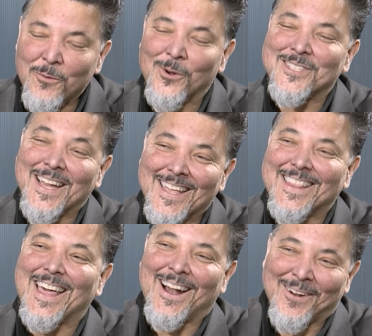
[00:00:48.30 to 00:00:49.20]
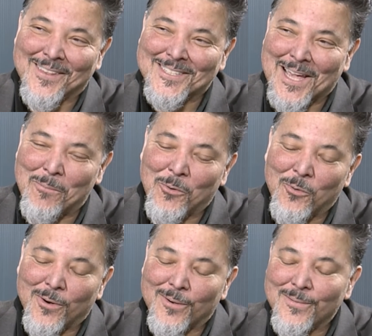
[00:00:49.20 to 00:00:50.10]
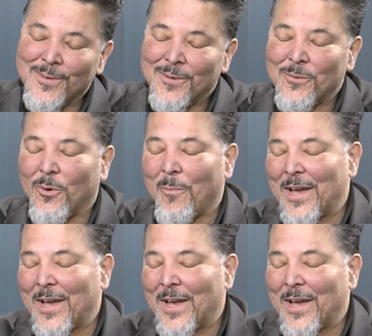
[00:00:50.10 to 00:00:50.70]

once I get that out on the table, we'll make